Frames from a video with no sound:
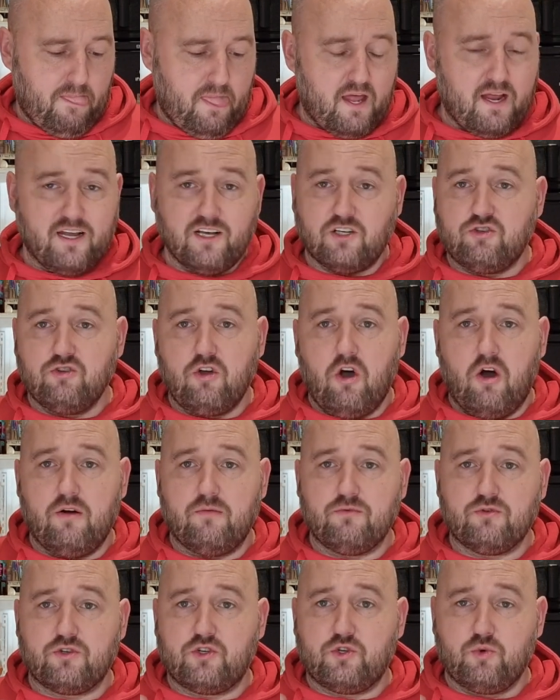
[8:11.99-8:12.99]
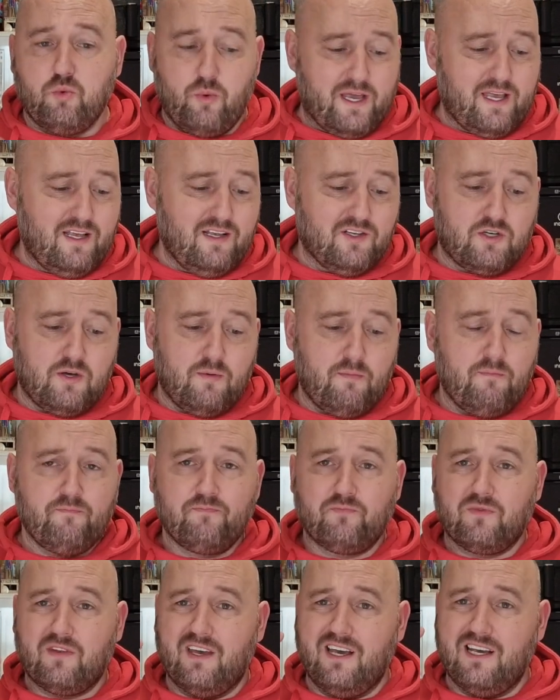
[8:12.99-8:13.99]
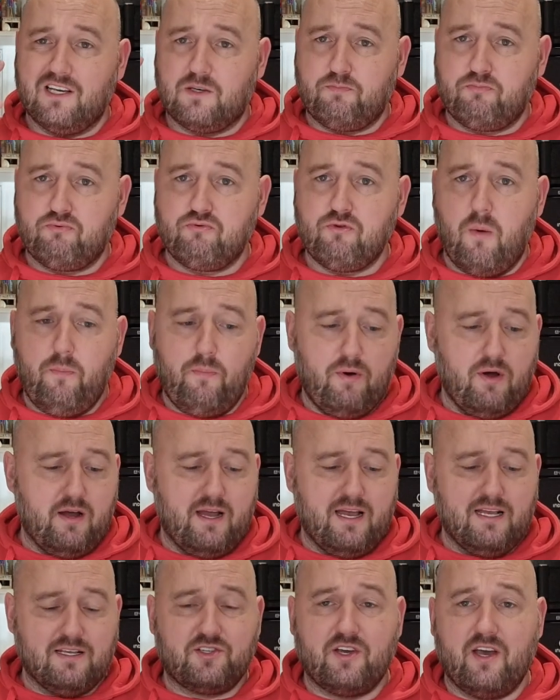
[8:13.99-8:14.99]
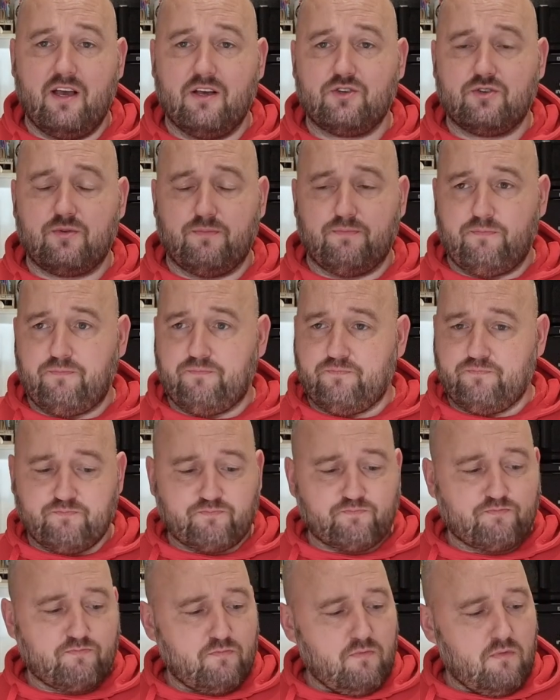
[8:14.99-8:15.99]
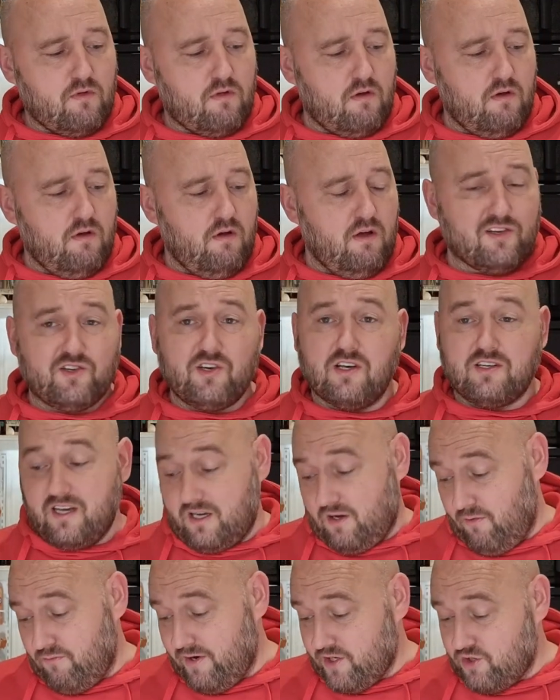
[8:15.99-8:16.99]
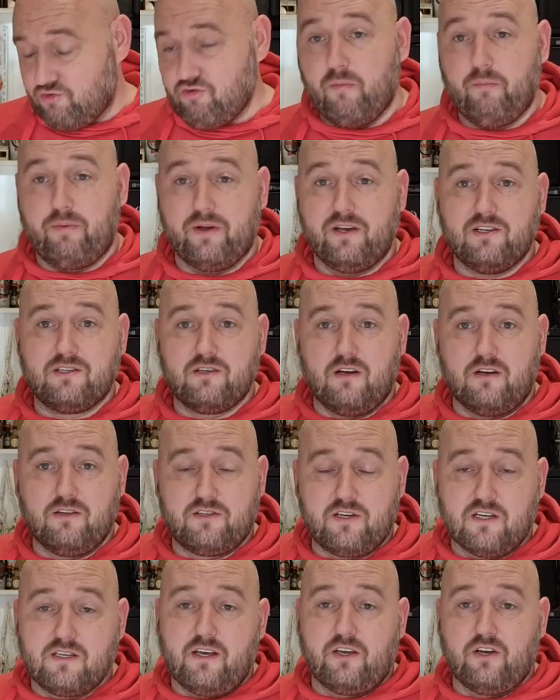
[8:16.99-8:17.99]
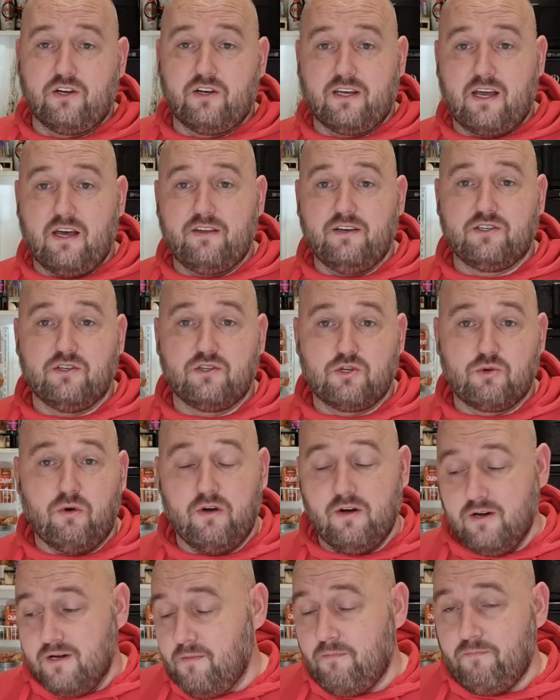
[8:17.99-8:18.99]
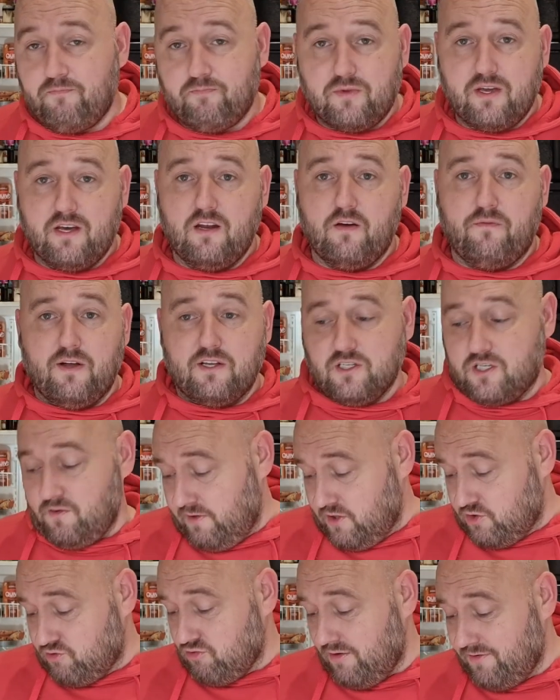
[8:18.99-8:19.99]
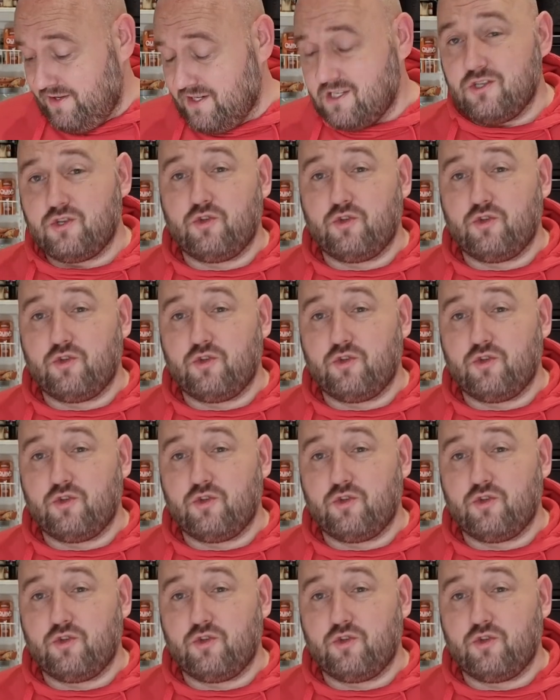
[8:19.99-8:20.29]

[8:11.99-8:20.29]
It's not sweet, it's proper, it tastes like a restaurant pizza. It tastes like you're gonna get this in a fancy restaurant. This is